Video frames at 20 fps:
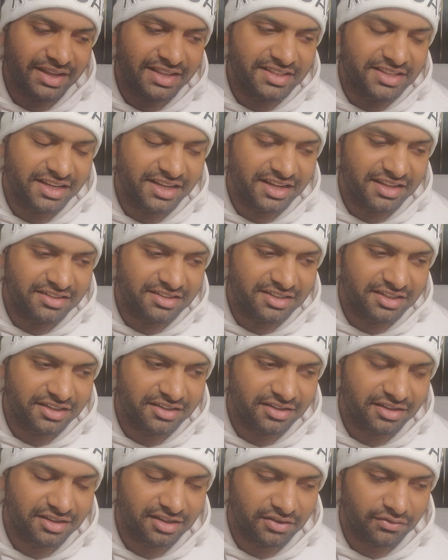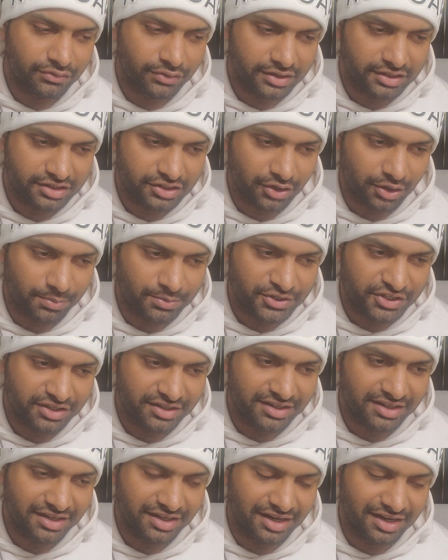when they consider the first
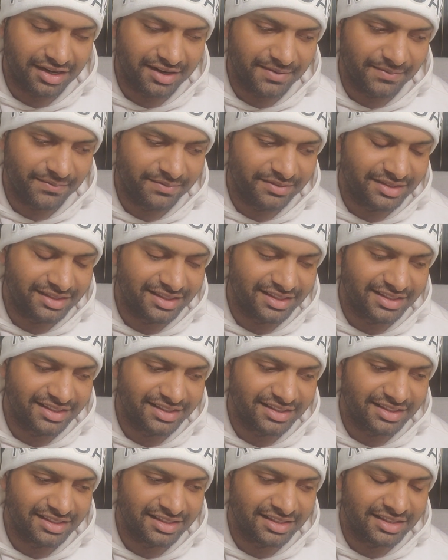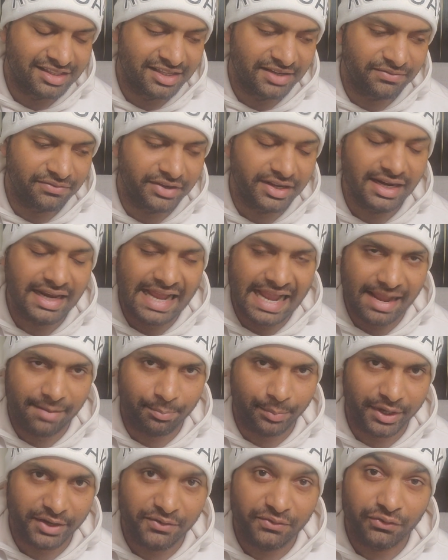option they feel
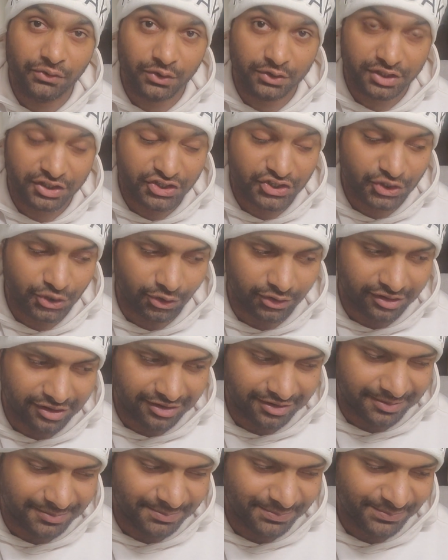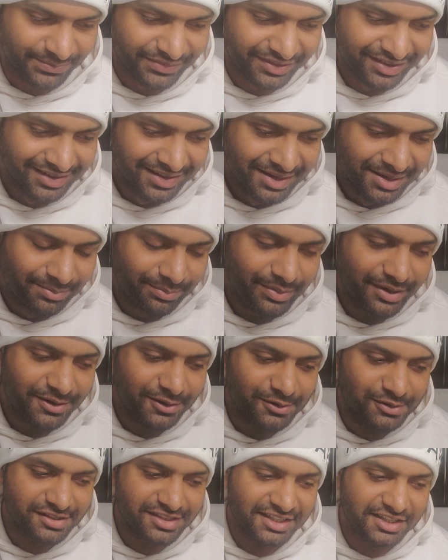happy for the short term
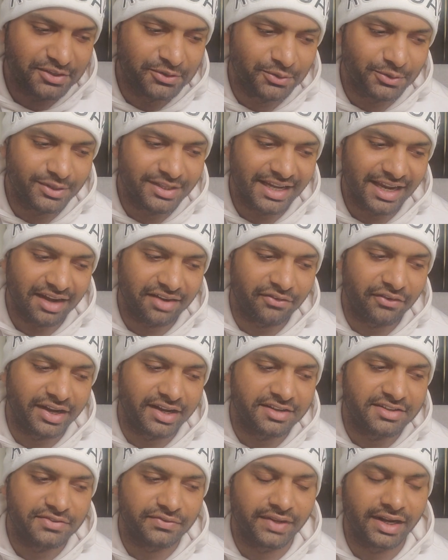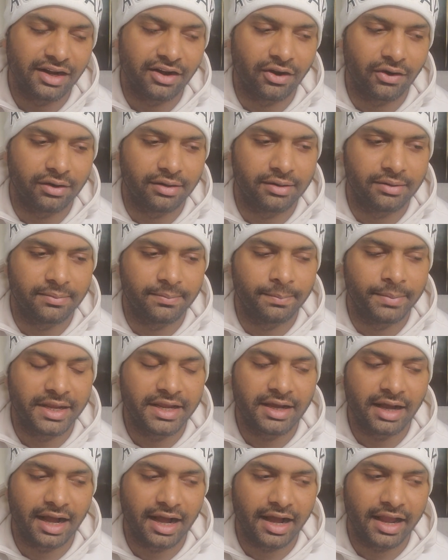because they know that rates will not
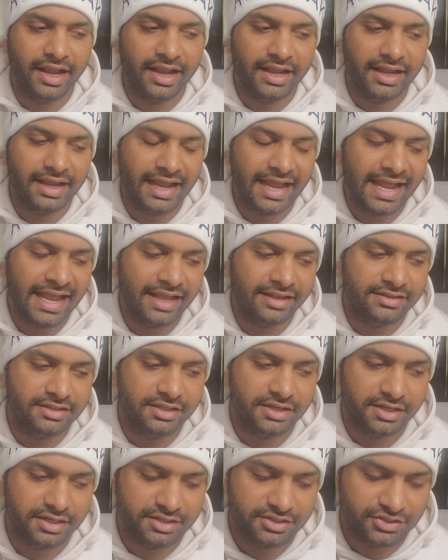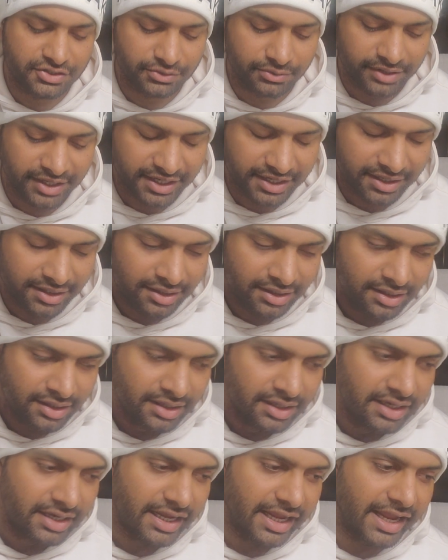be high as it is today
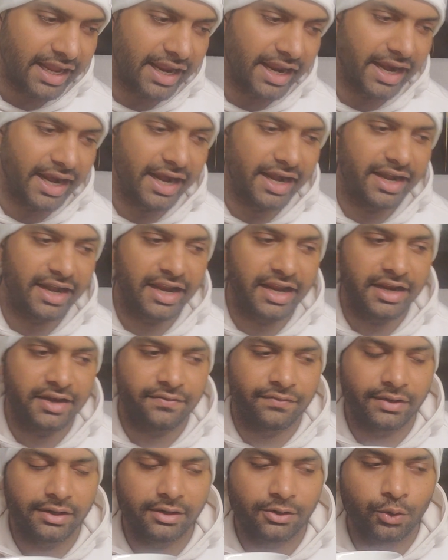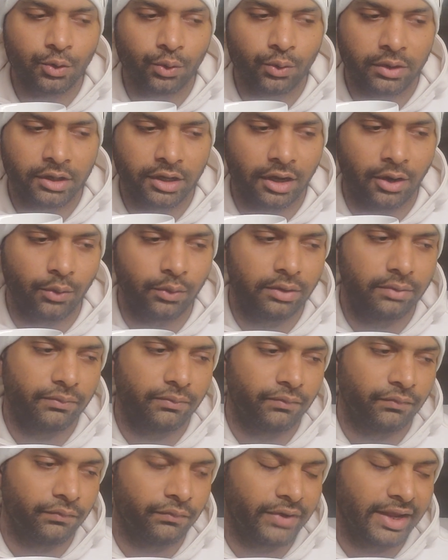and it will go down
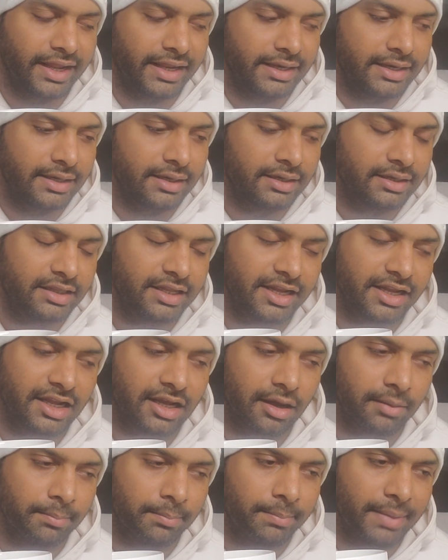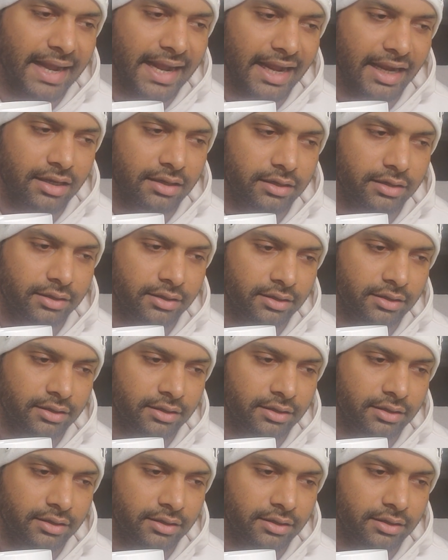when they come back